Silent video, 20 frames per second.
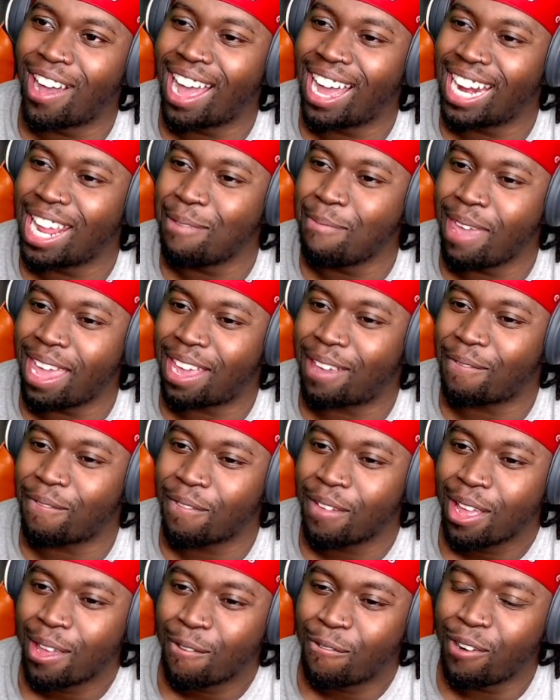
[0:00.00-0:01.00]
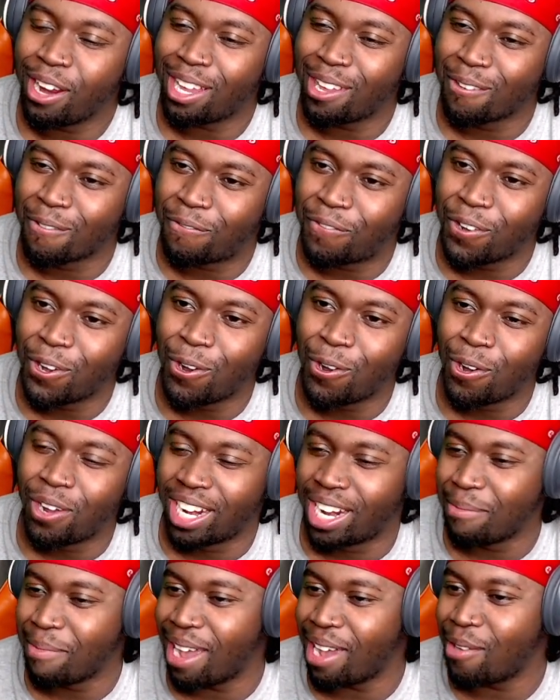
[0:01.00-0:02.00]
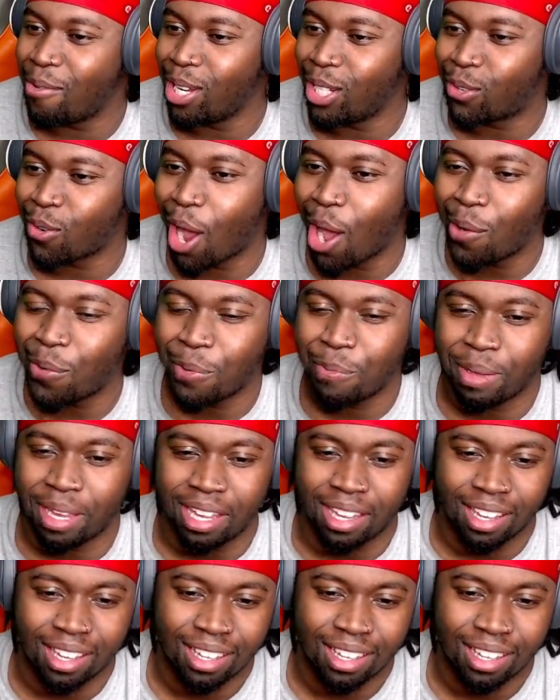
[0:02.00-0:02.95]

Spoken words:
they make freaking food. What's wrong with me?